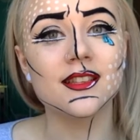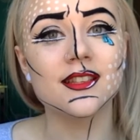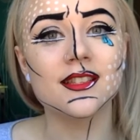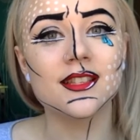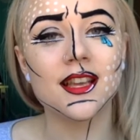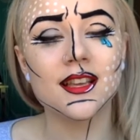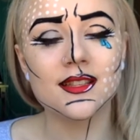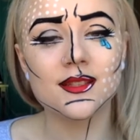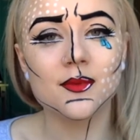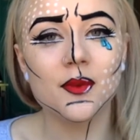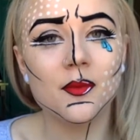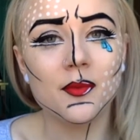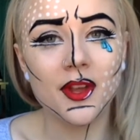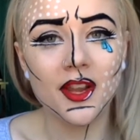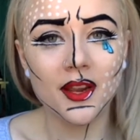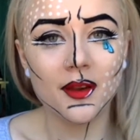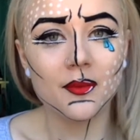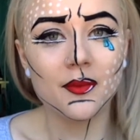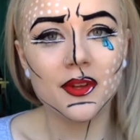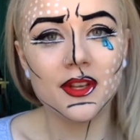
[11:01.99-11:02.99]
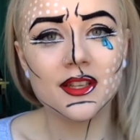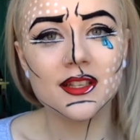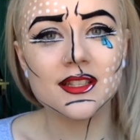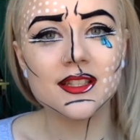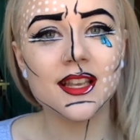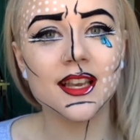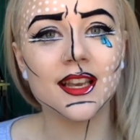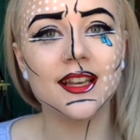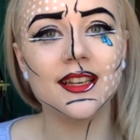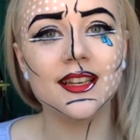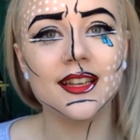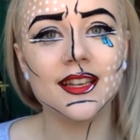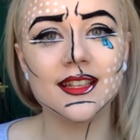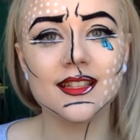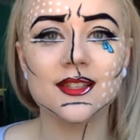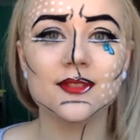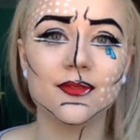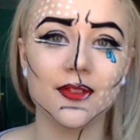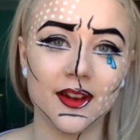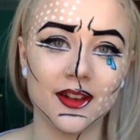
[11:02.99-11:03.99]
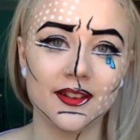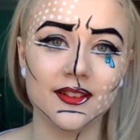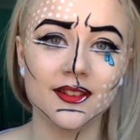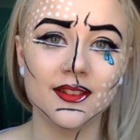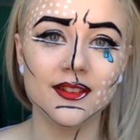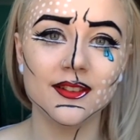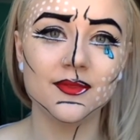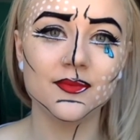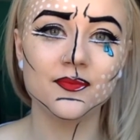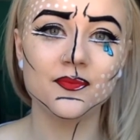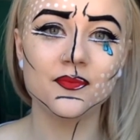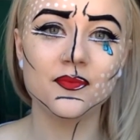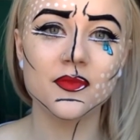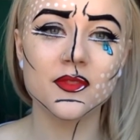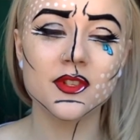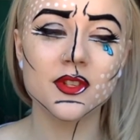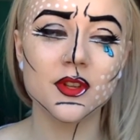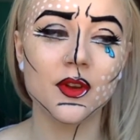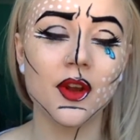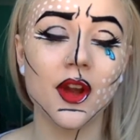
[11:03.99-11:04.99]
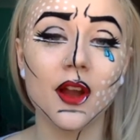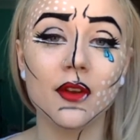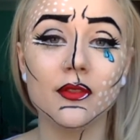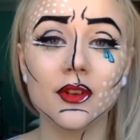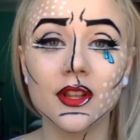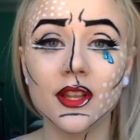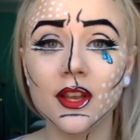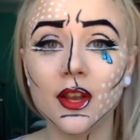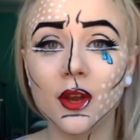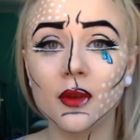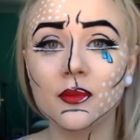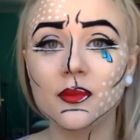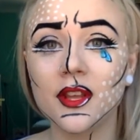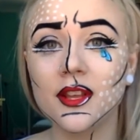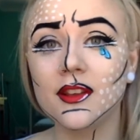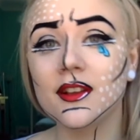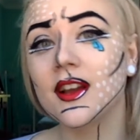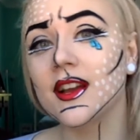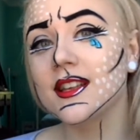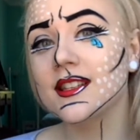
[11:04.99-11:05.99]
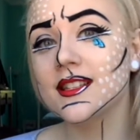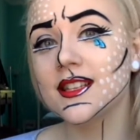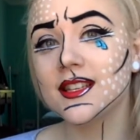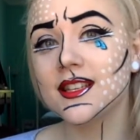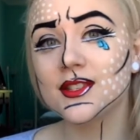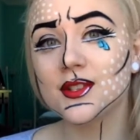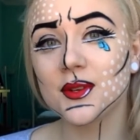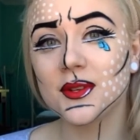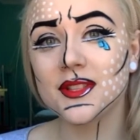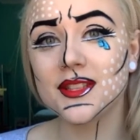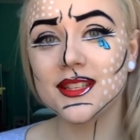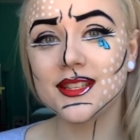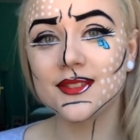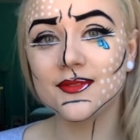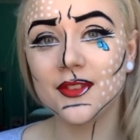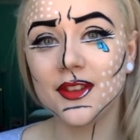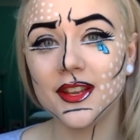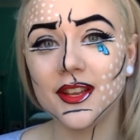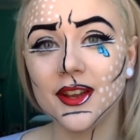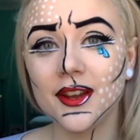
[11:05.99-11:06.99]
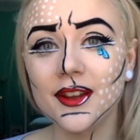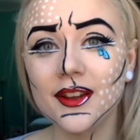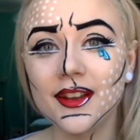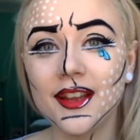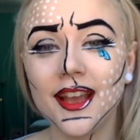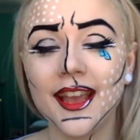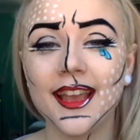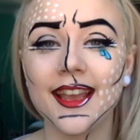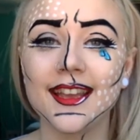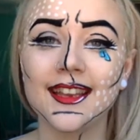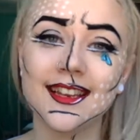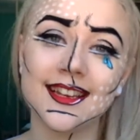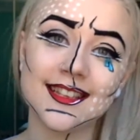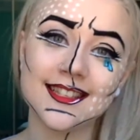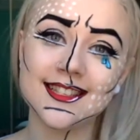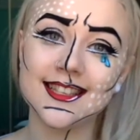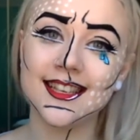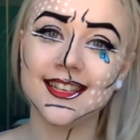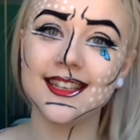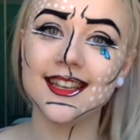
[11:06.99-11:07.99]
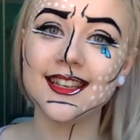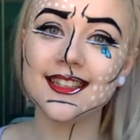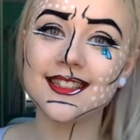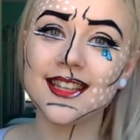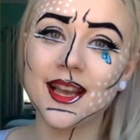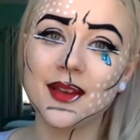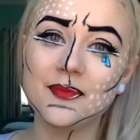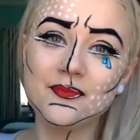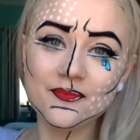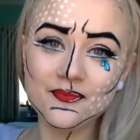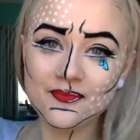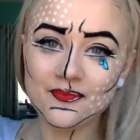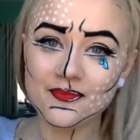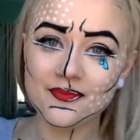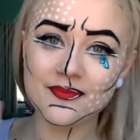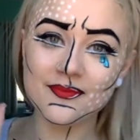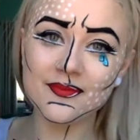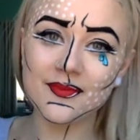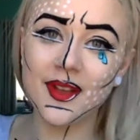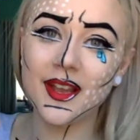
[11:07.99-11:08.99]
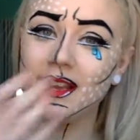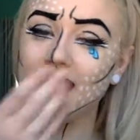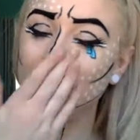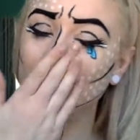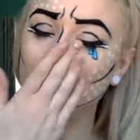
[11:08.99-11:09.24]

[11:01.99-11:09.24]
that's what makeup is and it's fun. So I really hope that you guys enjoyed this video, and I'll see you next time. Bye.